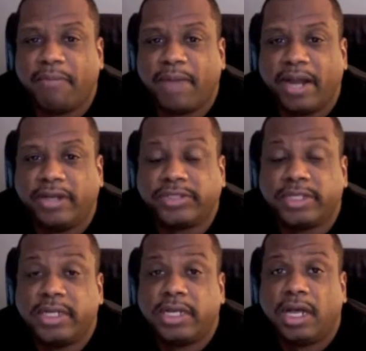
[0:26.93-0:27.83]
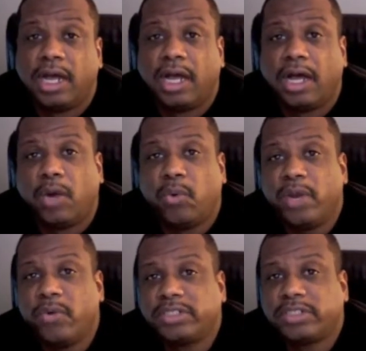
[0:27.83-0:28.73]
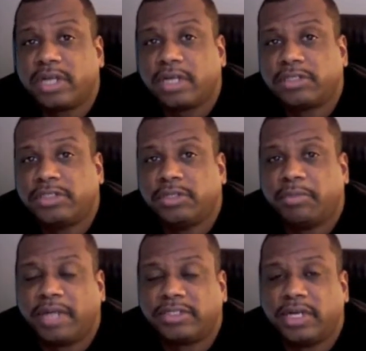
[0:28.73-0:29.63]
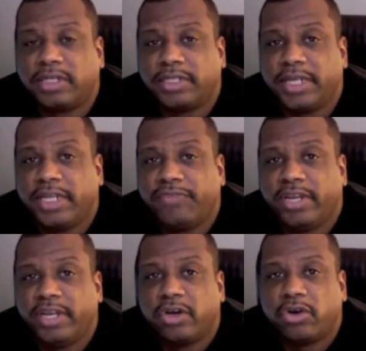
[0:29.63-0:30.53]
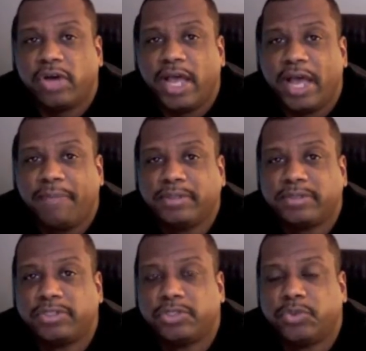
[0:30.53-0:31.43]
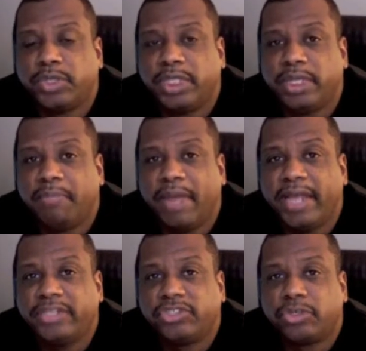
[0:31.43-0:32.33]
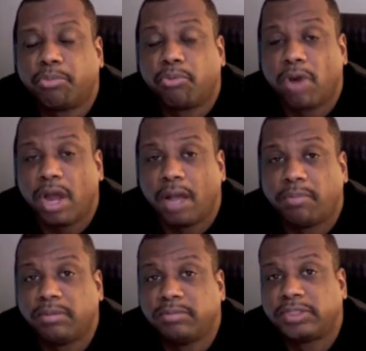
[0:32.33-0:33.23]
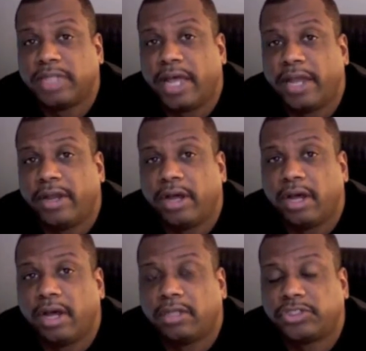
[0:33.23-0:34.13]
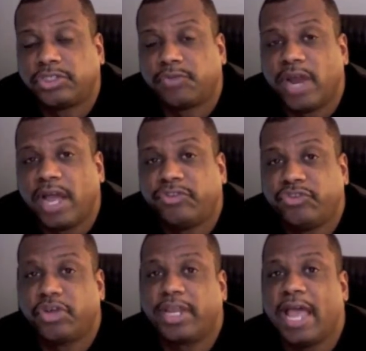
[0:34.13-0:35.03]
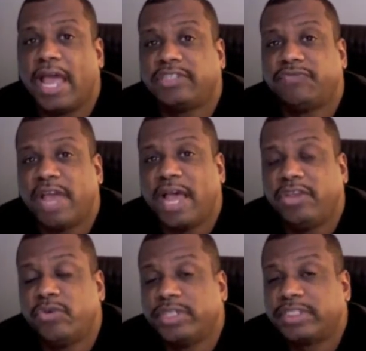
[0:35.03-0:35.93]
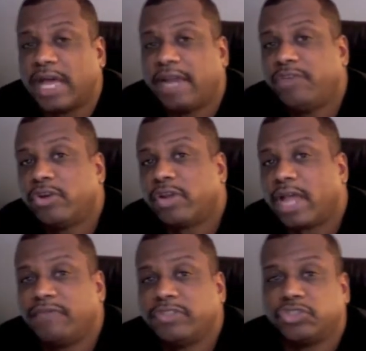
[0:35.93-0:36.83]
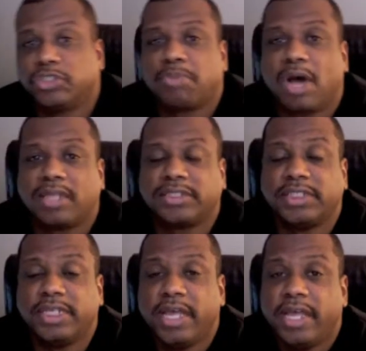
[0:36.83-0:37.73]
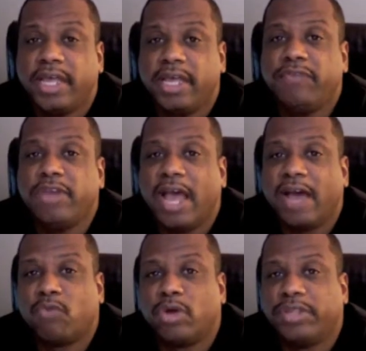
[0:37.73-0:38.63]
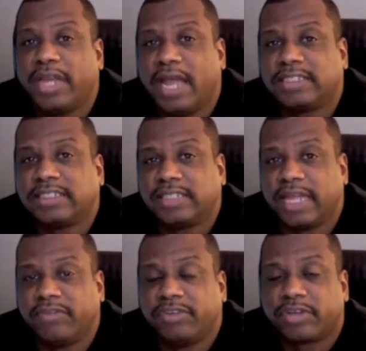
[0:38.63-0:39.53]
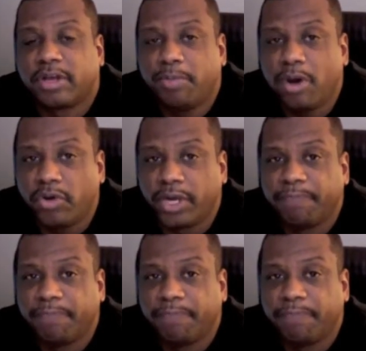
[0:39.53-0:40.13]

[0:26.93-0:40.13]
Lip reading: Myers. What I wanted to talk to you about on today's video happens to do with the major problems that surround your cash value inside of your life insurance policy if you have one that has a savings component.